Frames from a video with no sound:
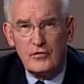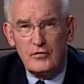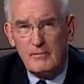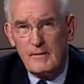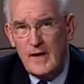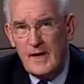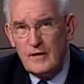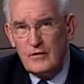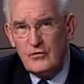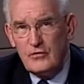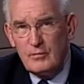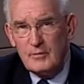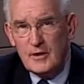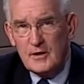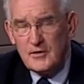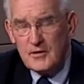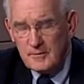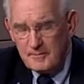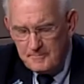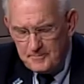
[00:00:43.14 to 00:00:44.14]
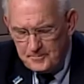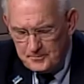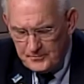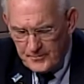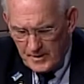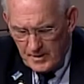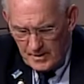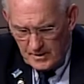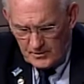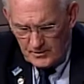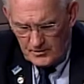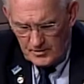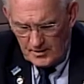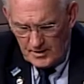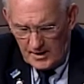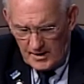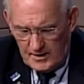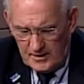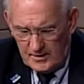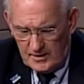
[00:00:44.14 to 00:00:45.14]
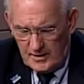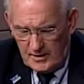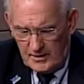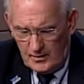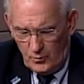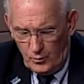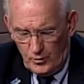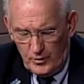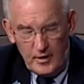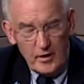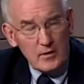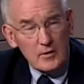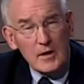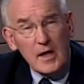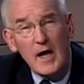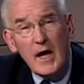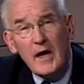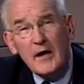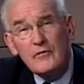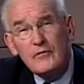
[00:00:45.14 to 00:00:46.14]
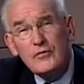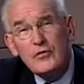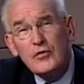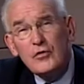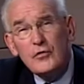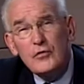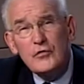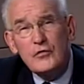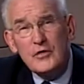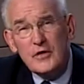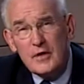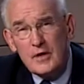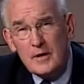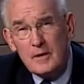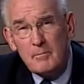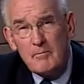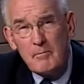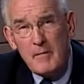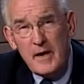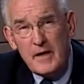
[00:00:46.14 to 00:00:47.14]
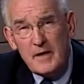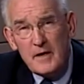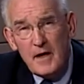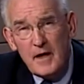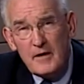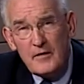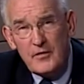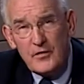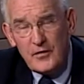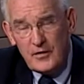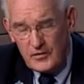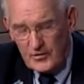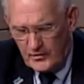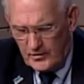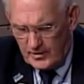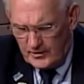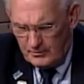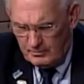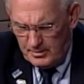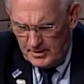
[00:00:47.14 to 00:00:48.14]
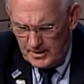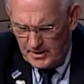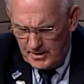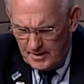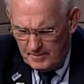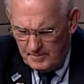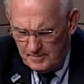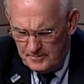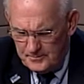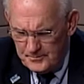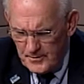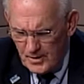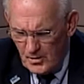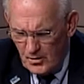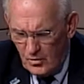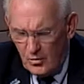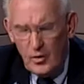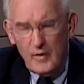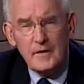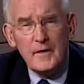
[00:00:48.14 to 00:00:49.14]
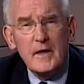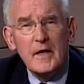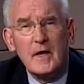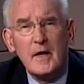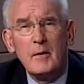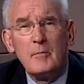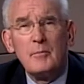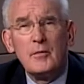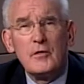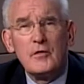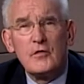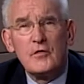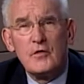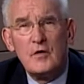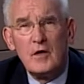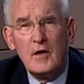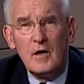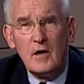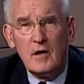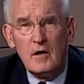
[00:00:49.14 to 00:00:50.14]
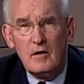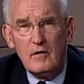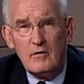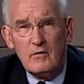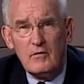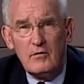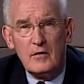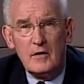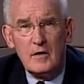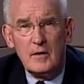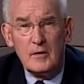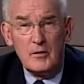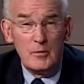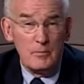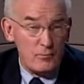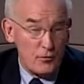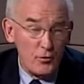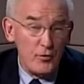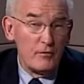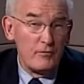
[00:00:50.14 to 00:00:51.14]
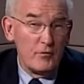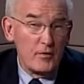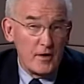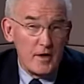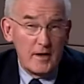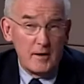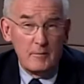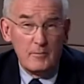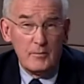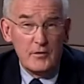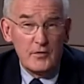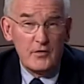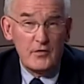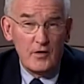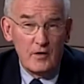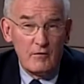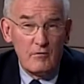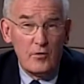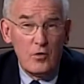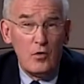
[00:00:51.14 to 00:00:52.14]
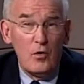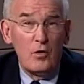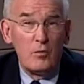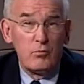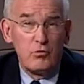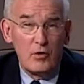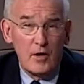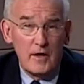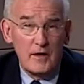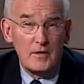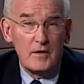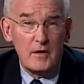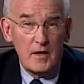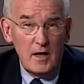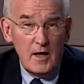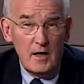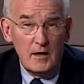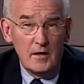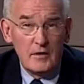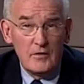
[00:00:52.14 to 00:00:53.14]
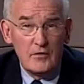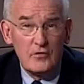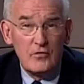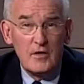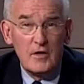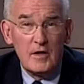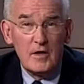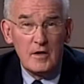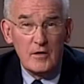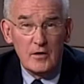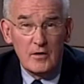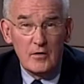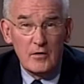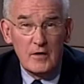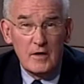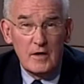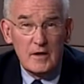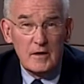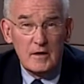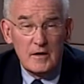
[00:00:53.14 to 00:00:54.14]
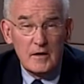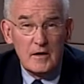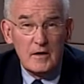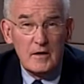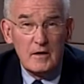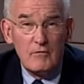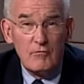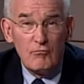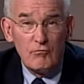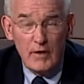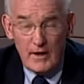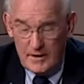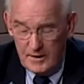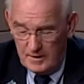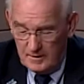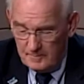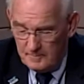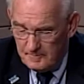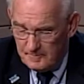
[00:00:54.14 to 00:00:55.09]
Management. Tonight, it, we are live Tuesday, May 9th, 6 p.m., on the campus of the beautiful campus of Albright College here in Reading.